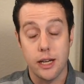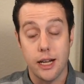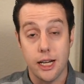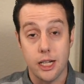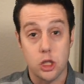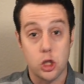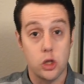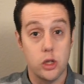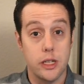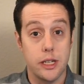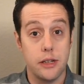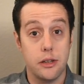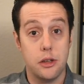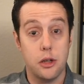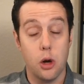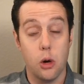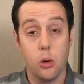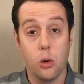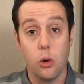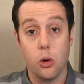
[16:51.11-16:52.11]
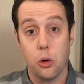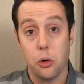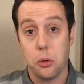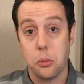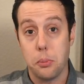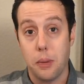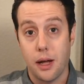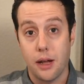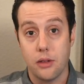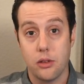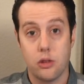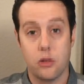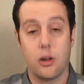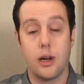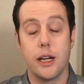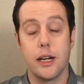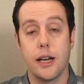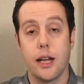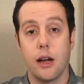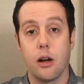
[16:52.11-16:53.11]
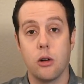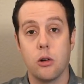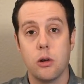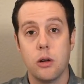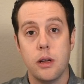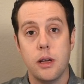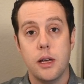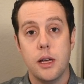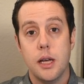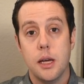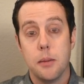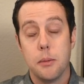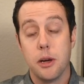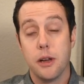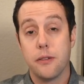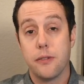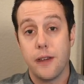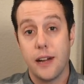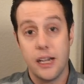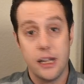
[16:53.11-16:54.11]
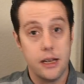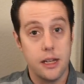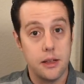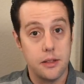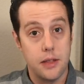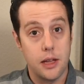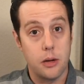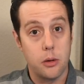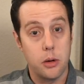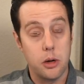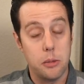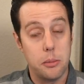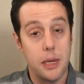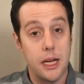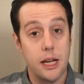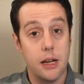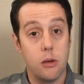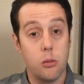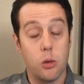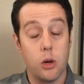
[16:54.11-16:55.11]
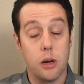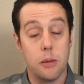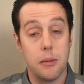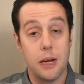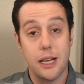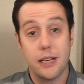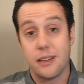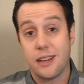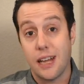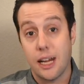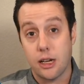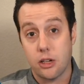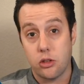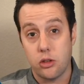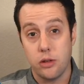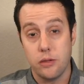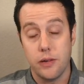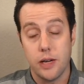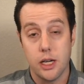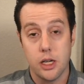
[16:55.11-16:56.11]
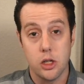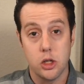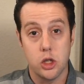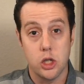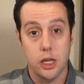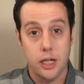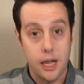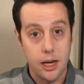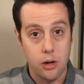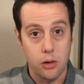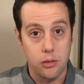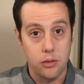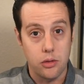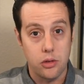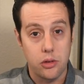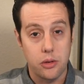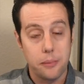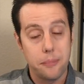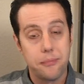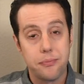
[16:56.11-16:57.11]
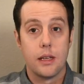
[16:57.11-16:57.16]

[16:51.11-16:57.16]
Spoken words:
I actually don't hold bonds right now, but if I did, they would be in one of my tax-advantaged accounts.